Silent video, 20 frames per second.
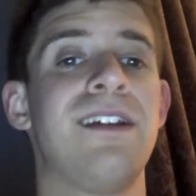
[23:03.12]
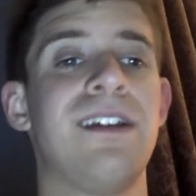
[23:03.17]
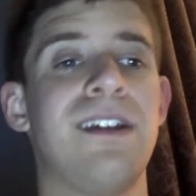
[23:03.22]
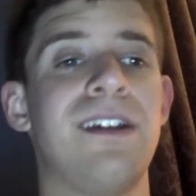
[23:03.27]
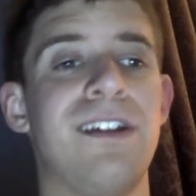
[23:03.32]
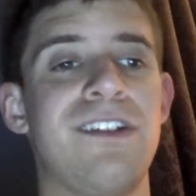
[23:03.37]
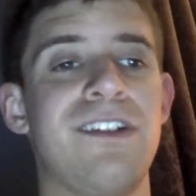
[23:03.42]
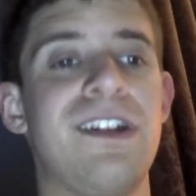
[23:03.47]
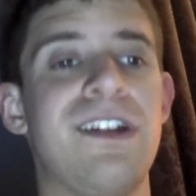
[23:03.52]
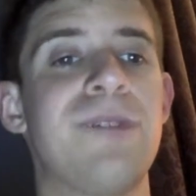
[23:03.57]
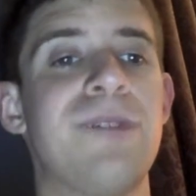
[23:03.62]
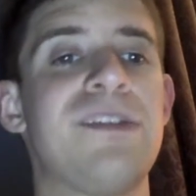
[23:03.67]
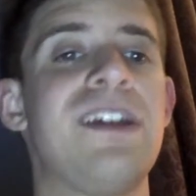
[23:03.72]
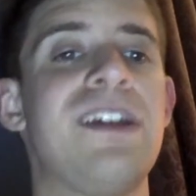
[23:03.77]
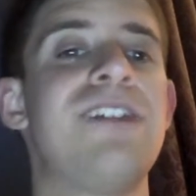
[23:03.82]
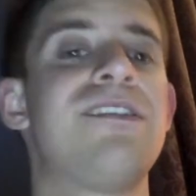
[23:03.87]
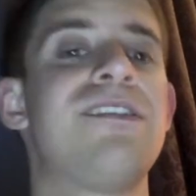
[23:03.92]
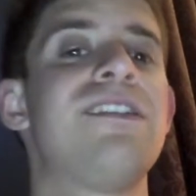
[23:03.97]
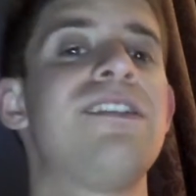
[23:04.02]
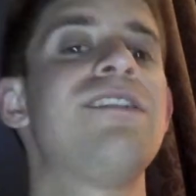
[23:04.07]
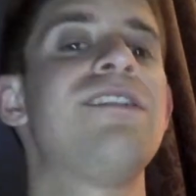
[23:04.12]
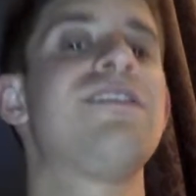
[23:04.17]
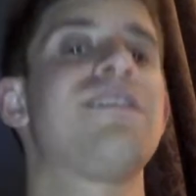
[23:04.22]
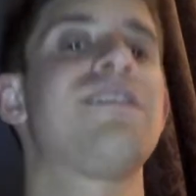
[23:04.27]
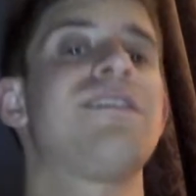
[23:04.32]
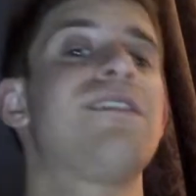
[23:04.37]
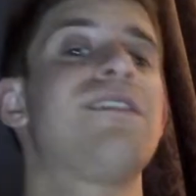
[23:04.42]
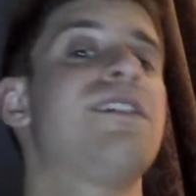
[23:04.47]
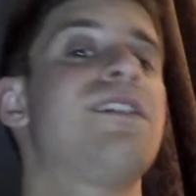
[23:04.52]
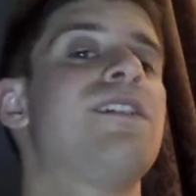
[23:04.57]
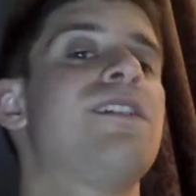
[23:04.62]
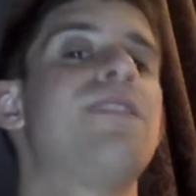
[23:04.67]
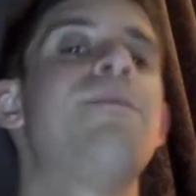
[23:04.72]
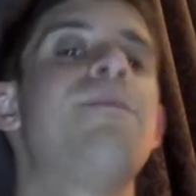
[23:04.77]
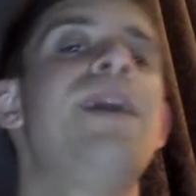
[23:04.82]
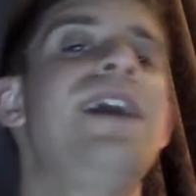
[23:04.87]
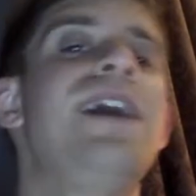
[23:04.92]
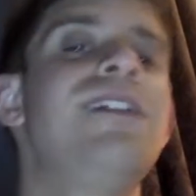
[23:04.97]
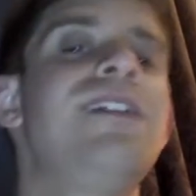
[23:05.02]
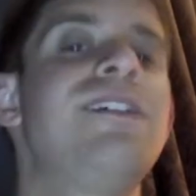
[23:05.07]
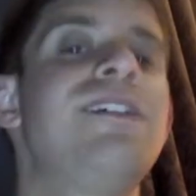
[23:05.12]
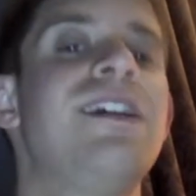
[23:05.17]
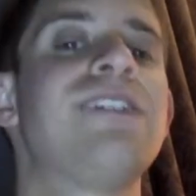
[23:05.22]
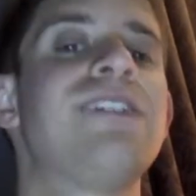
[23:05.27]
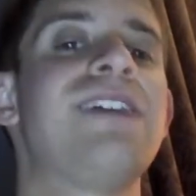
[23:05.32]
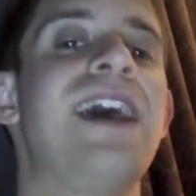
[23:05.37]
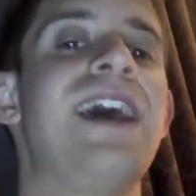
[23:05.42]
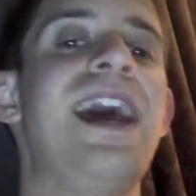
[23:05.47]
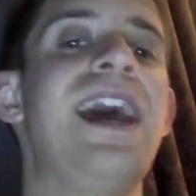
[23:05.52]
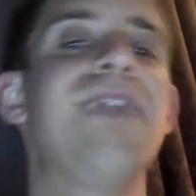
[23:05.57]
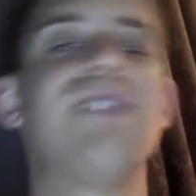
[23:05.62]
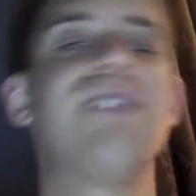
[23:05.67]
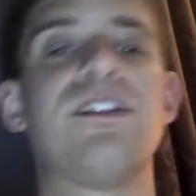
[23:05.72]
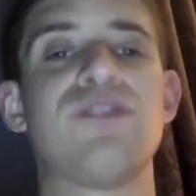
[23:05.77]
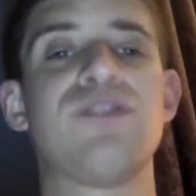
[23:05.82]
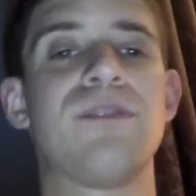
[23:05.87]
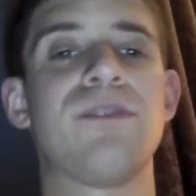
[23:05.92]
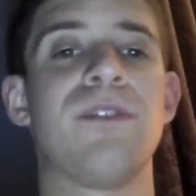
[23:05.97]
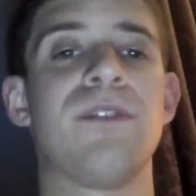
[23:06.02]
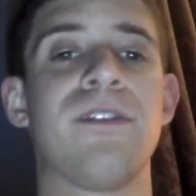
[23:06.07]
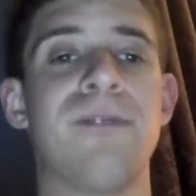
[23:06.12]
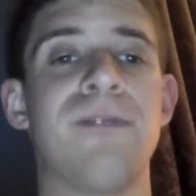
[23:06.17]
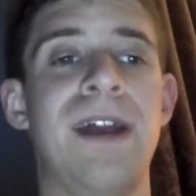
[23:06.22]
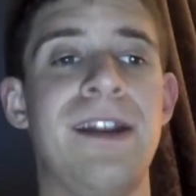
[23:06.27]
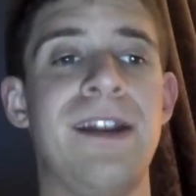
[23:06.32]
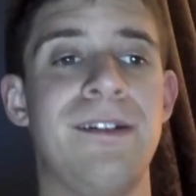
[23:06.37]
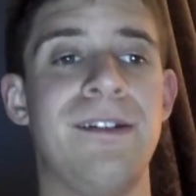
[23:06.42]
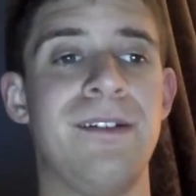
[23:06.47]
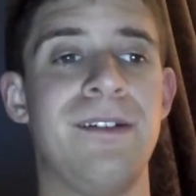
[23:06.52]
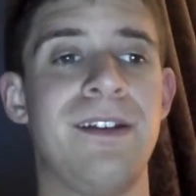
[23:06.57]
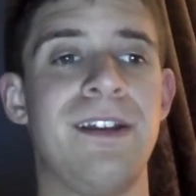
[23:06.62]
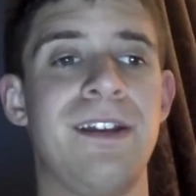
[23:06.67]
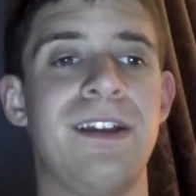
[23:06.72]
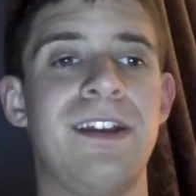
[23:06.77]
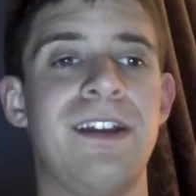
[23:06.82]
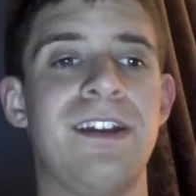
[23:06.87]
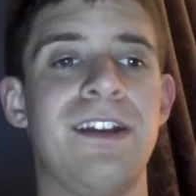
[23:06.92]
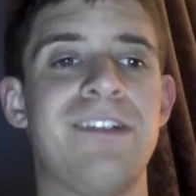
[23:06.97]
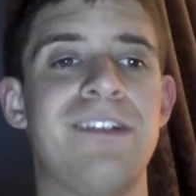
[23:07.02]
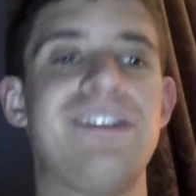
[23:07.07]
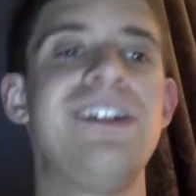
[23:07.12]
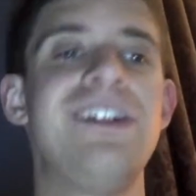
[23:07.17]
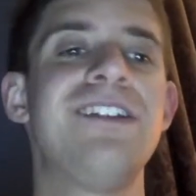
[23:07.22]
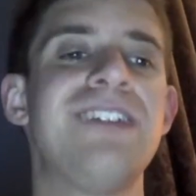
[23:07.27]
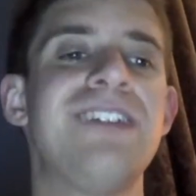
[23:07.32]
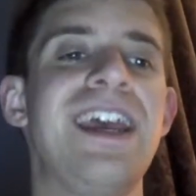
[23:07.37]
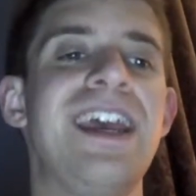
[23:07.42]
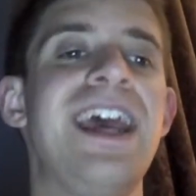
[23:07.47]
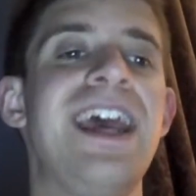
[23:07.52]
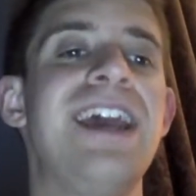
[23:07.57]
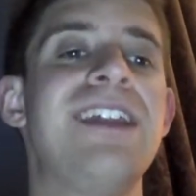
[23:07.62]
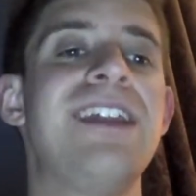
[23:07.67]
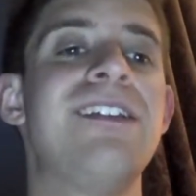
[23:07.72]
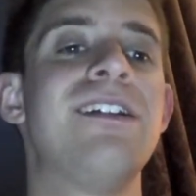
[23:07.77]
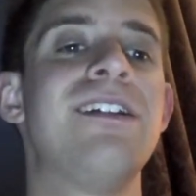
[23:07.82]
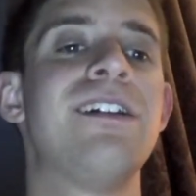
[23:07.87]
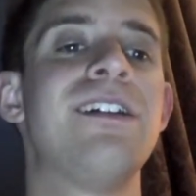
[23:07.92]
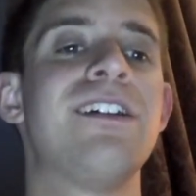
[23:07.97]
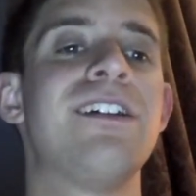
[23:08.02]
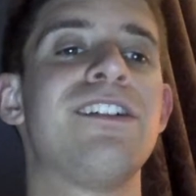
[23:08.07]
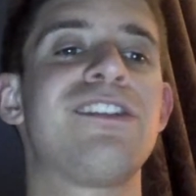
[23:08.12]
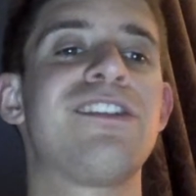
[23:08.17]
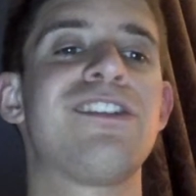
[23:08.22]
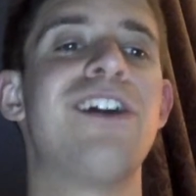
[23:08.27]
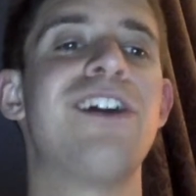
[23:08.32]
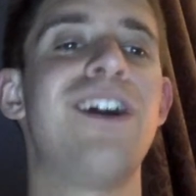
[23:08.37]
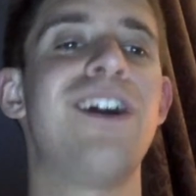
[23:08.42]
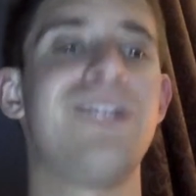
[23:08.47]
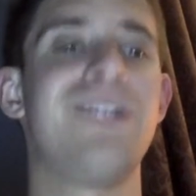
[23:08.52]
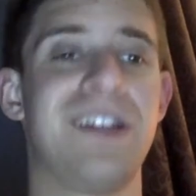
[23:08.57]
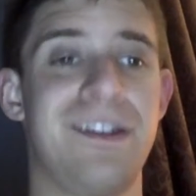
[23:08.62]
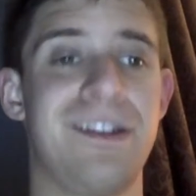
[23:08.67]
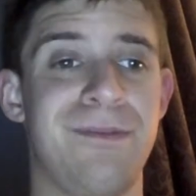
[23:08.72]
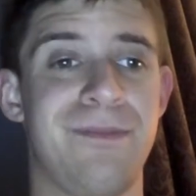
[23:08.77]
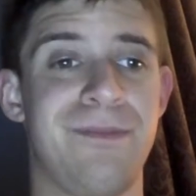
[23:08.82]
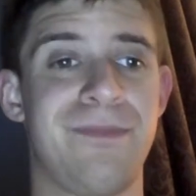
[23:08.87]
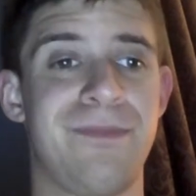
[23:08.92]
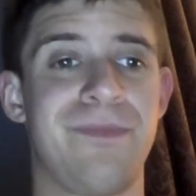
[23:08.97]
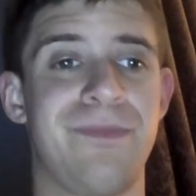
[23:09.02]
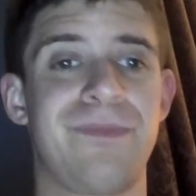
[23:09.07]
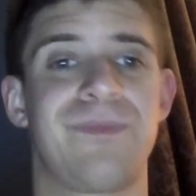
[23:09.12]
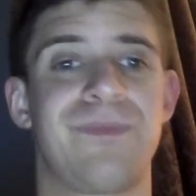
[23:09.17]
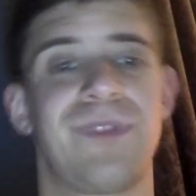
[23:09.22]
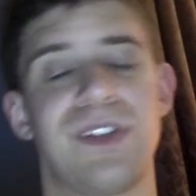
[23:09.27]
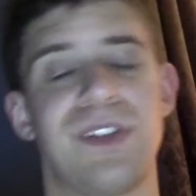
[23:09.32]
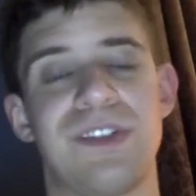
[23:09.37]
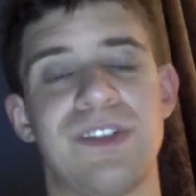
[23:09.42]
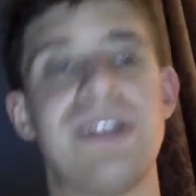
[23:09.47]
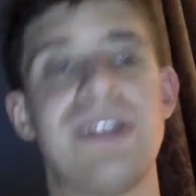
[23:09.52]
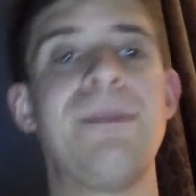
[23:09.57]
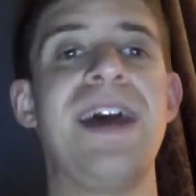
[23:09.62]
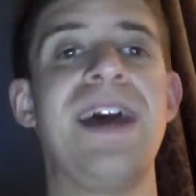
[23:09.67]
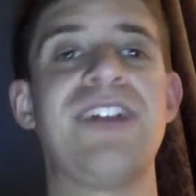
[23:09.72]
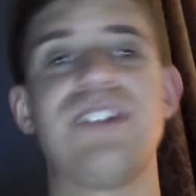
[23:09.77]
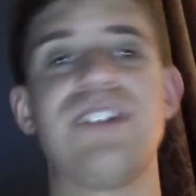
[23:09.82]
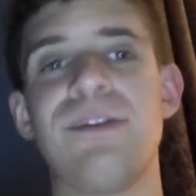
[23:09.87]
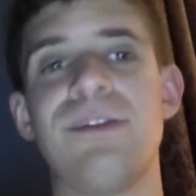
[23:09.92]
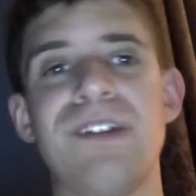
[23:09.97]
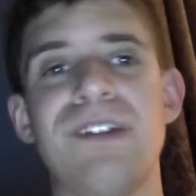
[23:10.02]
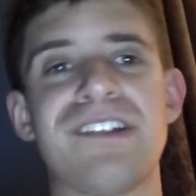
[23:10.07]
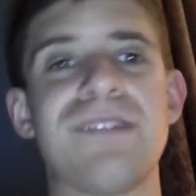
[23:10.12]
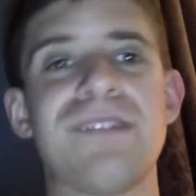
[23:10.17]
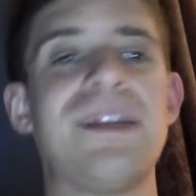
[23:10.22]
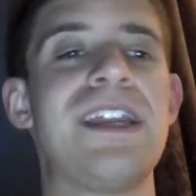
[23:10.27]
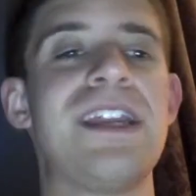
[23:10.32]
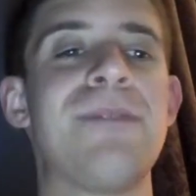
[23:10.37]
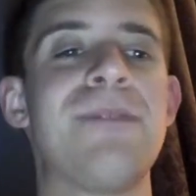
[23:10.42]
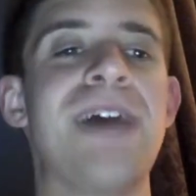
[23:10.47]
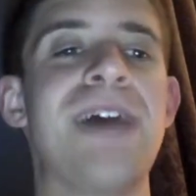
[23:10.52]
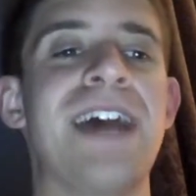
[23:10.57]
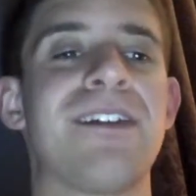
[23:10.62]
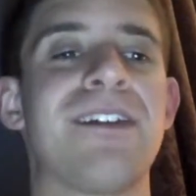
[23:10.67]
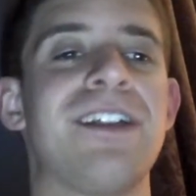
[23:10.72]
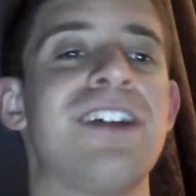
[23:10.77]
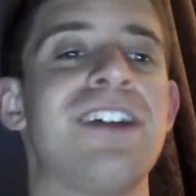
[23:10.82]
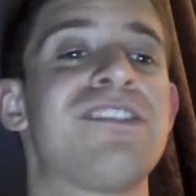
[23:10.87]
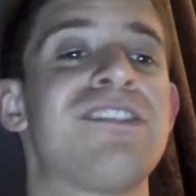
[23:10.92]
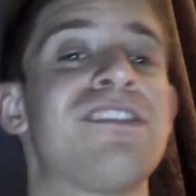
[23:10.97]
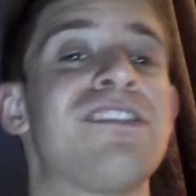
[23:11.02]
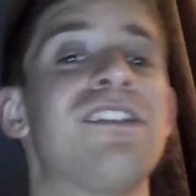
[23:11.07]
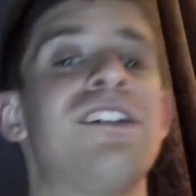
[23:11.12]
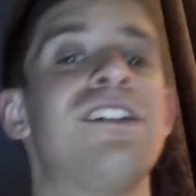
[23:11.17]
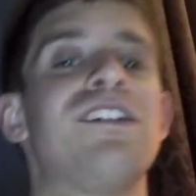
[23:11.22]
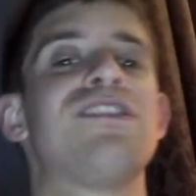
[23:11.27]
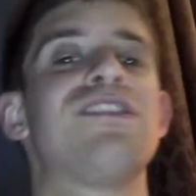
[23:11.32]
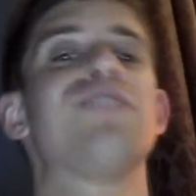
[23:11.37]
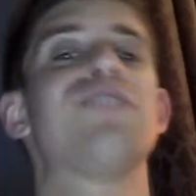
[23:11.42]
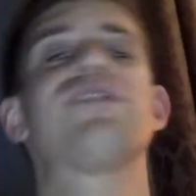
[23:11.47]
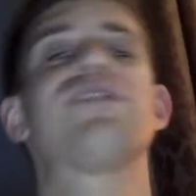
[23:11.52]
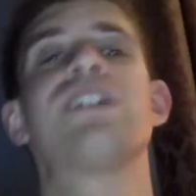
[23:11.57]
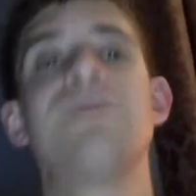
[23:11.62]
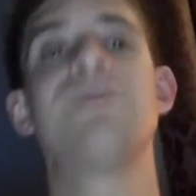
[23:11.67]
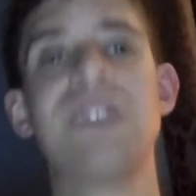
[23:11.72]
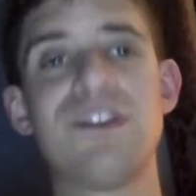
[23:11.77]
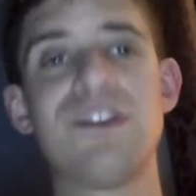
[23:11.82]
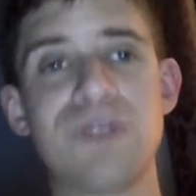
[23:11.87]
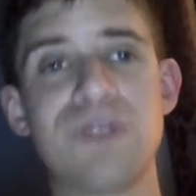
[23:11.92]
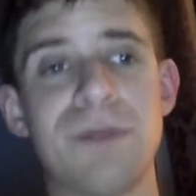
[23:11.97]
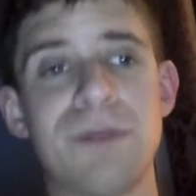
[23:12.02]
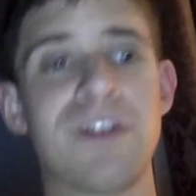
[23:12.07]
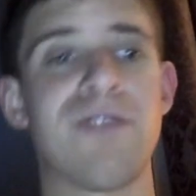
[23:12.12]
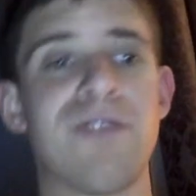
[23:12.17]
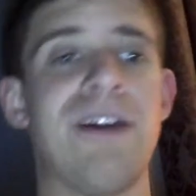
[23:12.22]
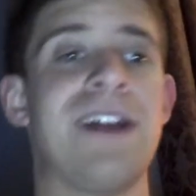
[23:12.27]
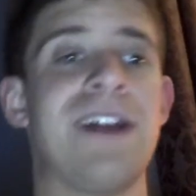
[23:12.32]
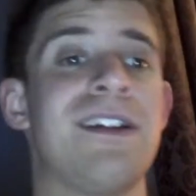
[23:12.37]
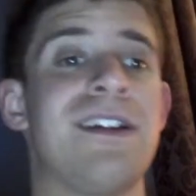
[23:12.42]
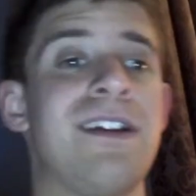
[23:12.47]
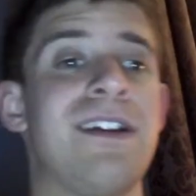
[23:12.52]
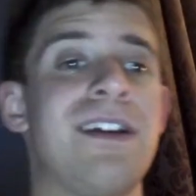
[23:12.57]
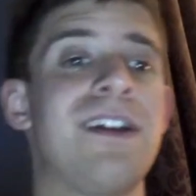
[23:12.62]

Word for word: she ends up saying since the men get to have their triple threat, she is adding Charlotte to the match at WrestleMania Backlash. So it's going to be a triple threat.